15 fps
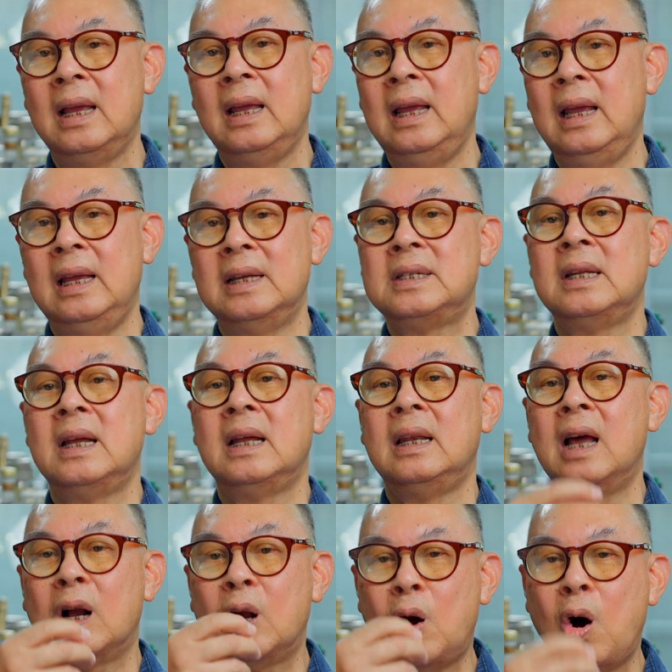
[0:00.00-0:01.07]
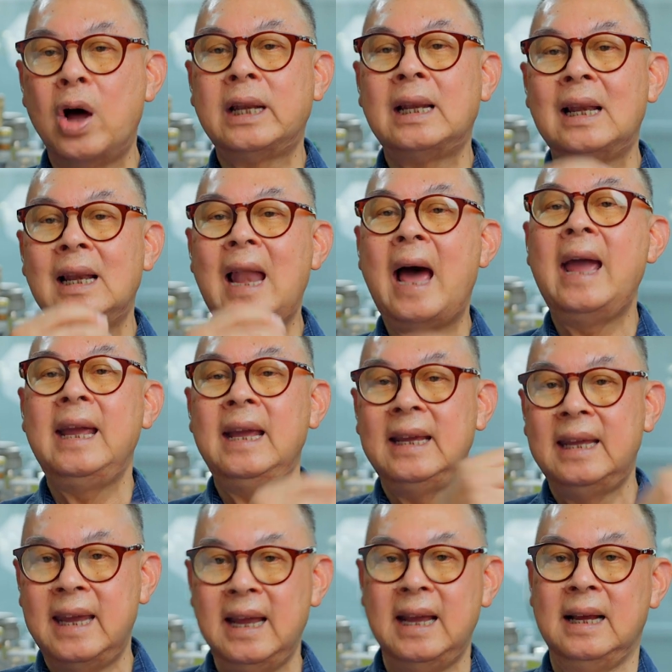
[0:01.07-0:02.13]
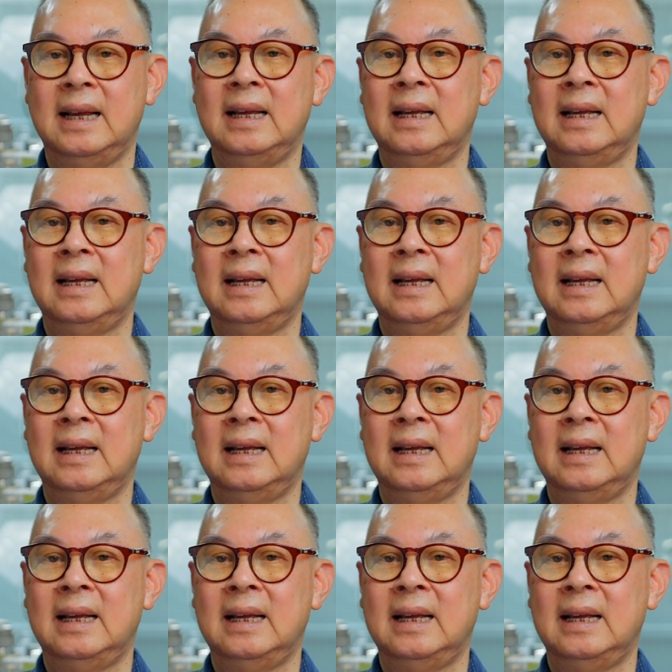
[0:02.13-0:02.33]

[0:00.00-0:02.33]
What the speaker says: is the god-like king,